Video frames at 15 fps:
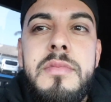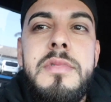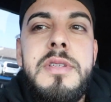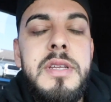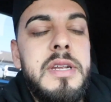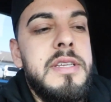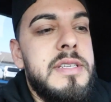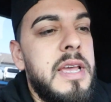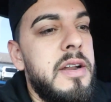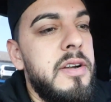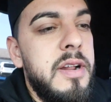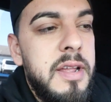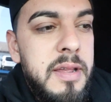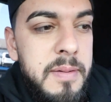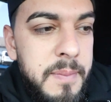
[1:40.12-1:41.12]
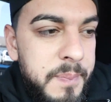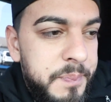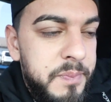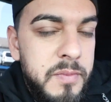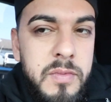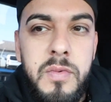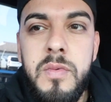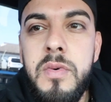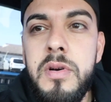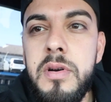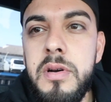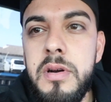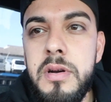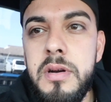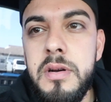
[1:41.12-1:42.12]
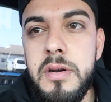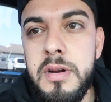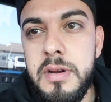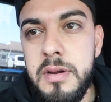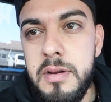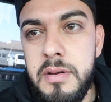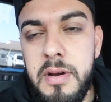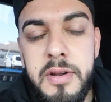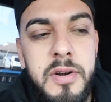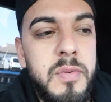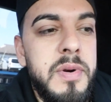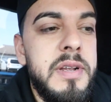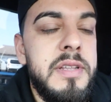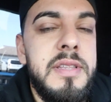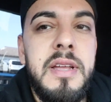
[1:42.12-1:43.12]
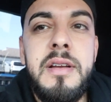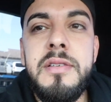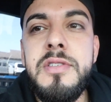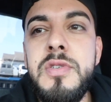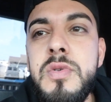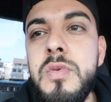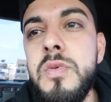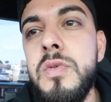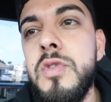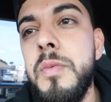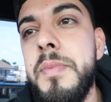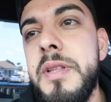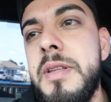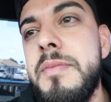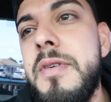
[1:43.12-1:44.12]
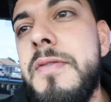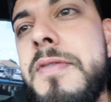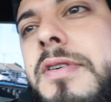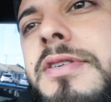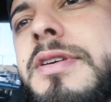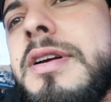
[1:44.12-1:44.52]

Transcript: Today's Saturday. We're on our way now to Topete Mufflers.